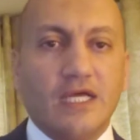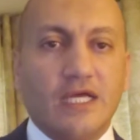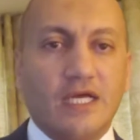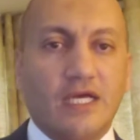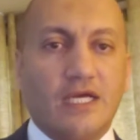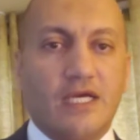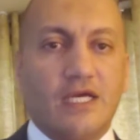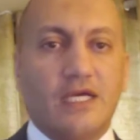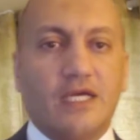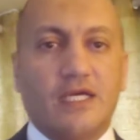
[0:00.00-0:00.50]

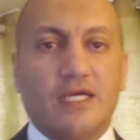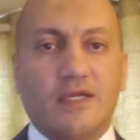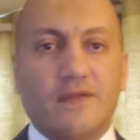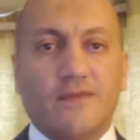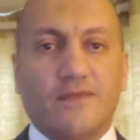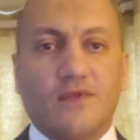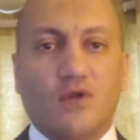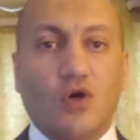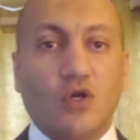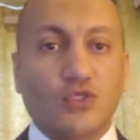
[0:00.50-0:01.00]

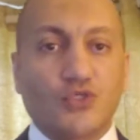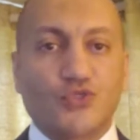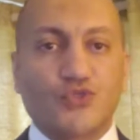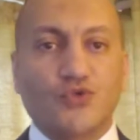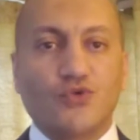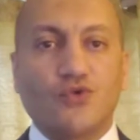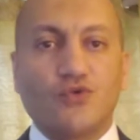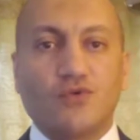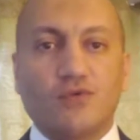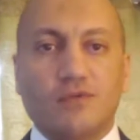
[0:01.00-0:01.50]

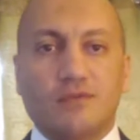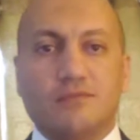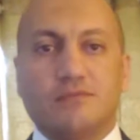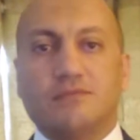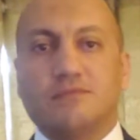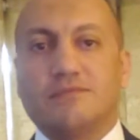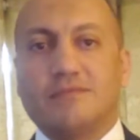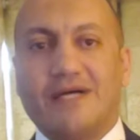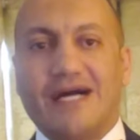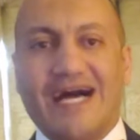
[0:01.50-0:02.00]
also,
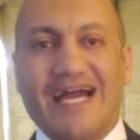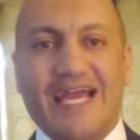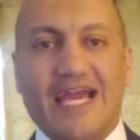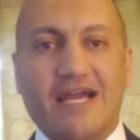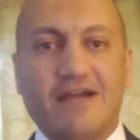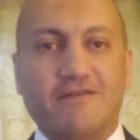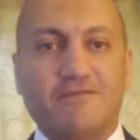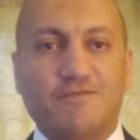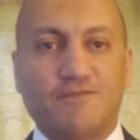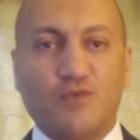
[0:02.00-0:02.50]
I
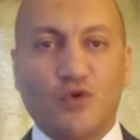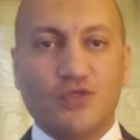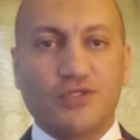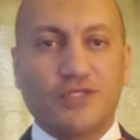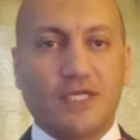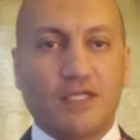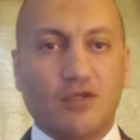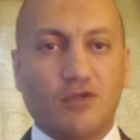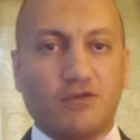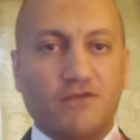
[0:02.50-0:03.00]
have
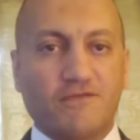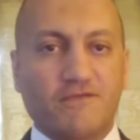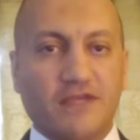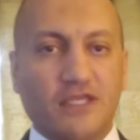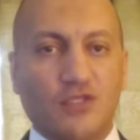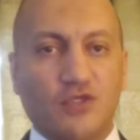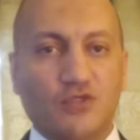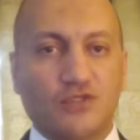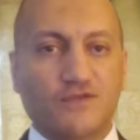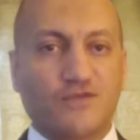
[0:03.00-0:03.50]
bought a lot of
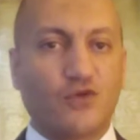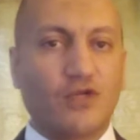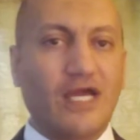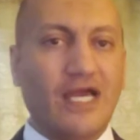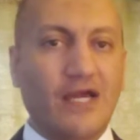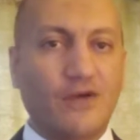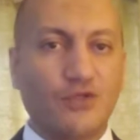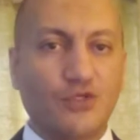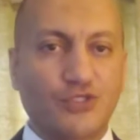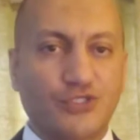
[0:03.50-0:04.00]
videos for
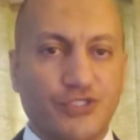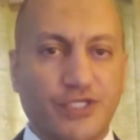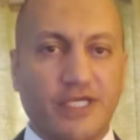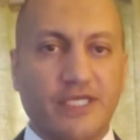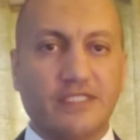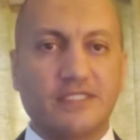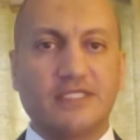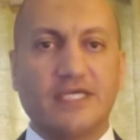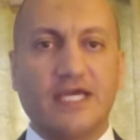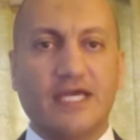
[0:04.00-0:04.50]
how you dress,